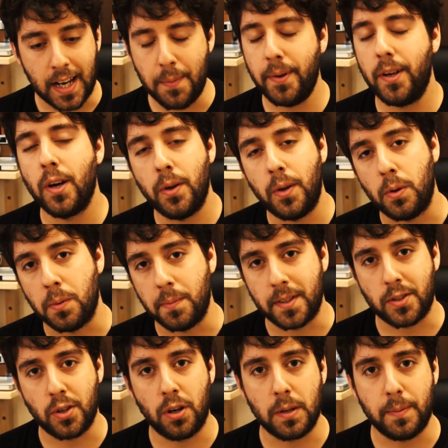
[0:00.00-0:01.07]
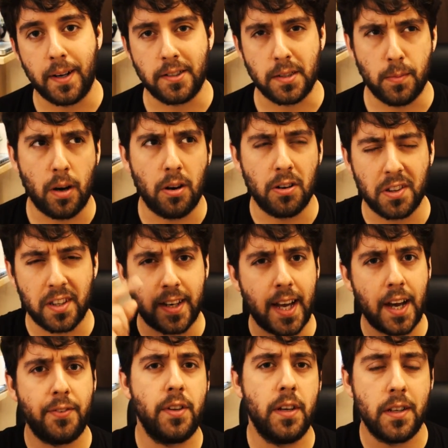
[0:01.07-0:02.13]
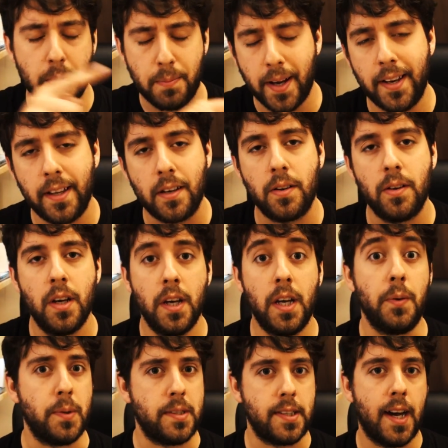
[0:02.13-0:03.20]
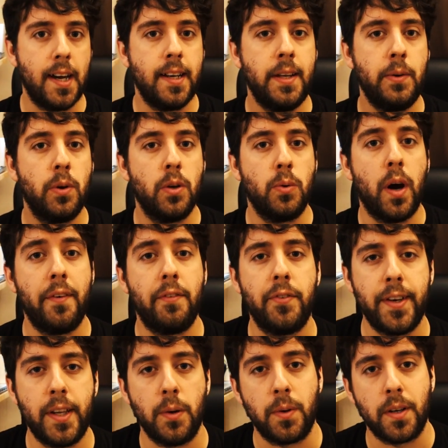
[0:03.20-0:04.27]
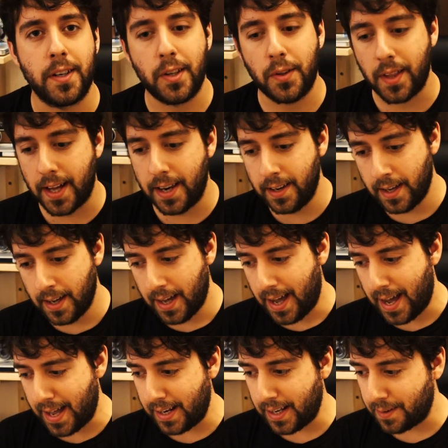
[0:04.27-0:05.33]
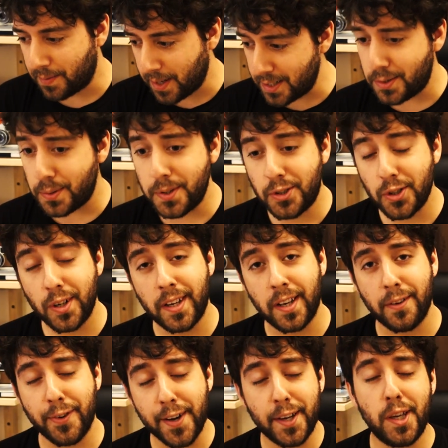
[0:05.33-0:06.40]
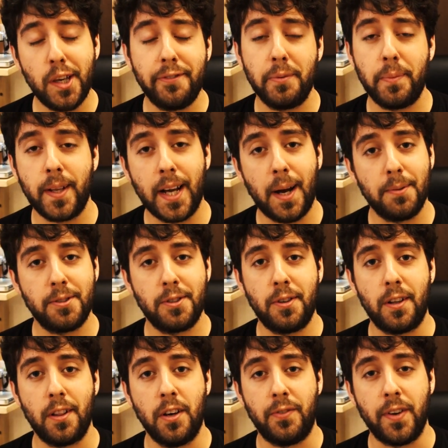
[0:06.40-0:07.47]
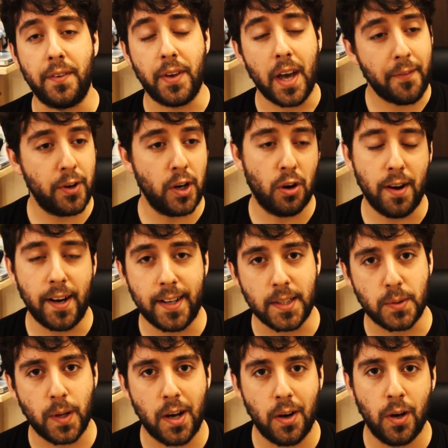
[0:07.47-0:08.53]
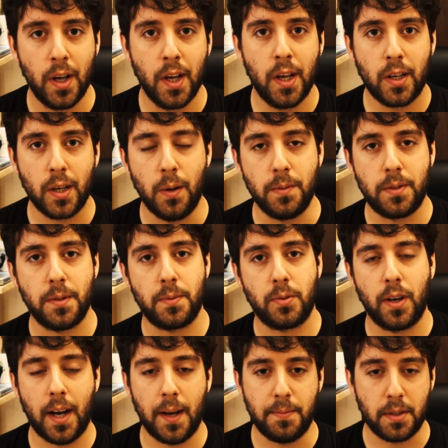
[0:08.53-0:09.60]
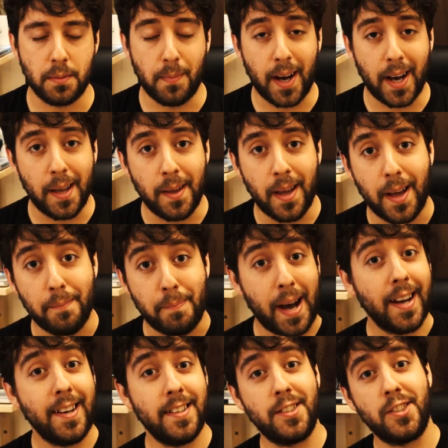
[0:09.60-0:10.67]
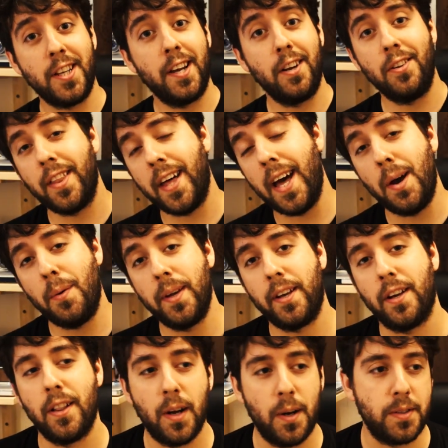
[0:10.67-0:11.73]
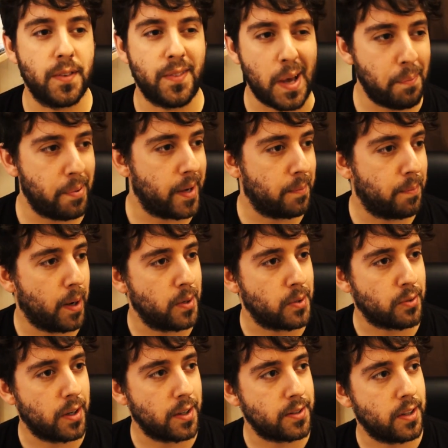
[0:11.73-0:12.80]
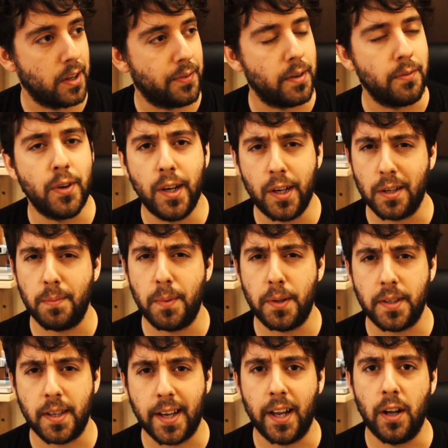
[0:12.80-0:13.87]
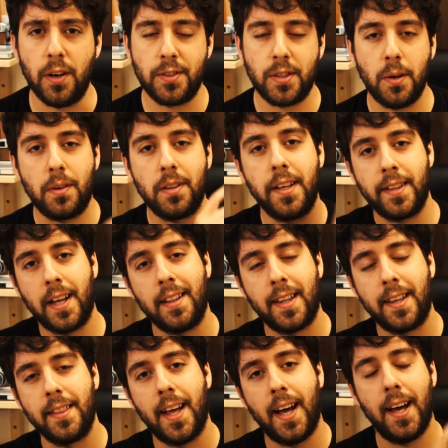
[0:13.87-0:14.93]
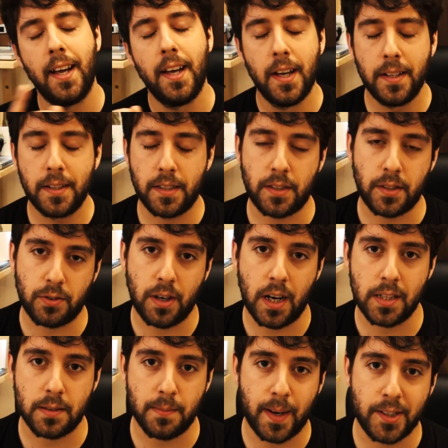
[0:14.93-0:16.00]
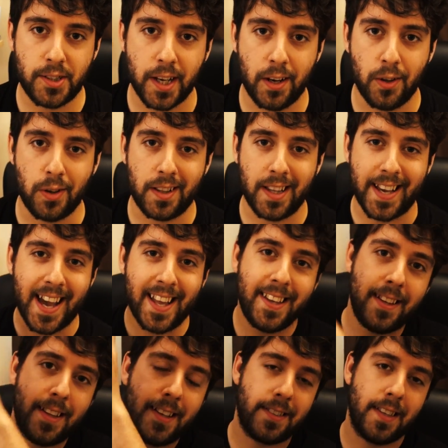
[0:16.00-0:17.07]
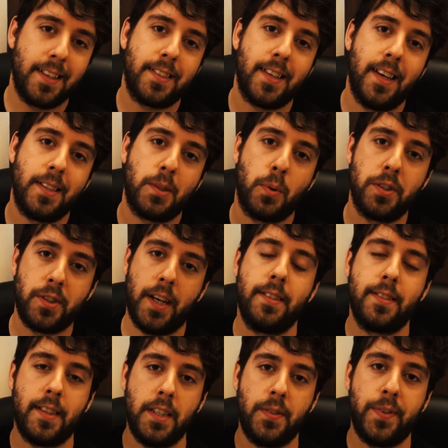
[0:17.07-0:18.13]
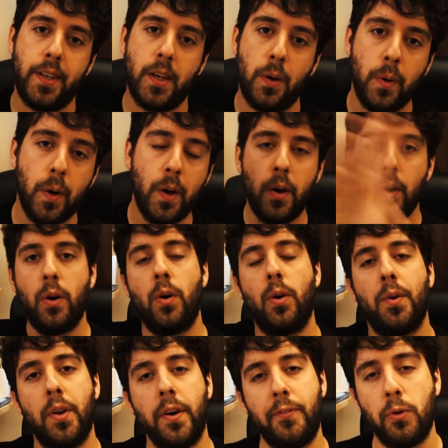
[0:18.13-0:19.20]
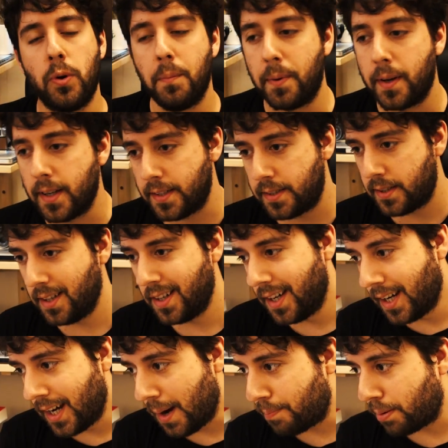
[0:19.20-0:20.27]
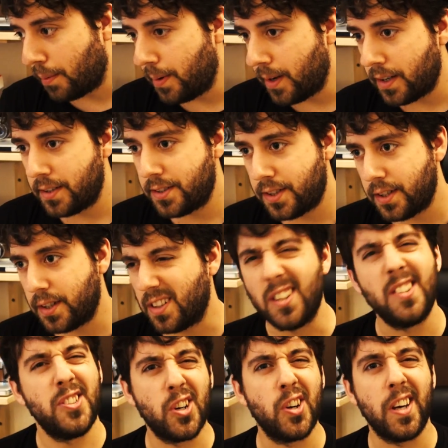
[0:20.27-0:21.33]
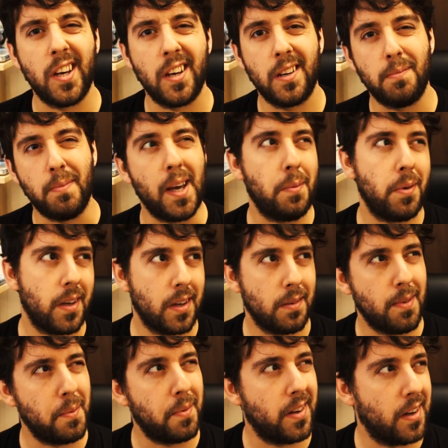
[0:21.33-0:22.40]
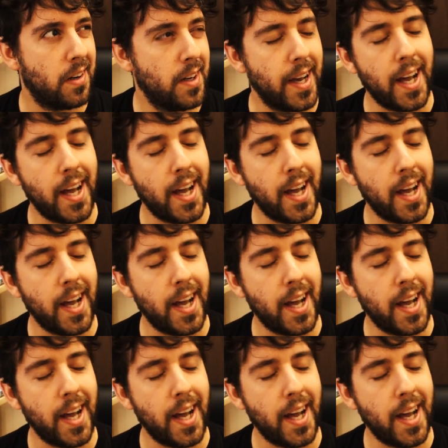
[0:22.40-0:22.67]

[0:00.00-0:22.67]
Let me know who you want me to talk about tomorrow or the day after, depending on if we sign anyone or whatever video I'm going to do then. And I'm glad you enjoy it. Thank you for being absolutely lovely. If you haven't already as well, go and subscribe to my band channel there, where you got loads of epic post-rock stuff and really good music. And also click that link there to subscribe to my channel. Click any of these links here to watch yesterday's video or another one, because I promise you'll enjoy it. Maybe not.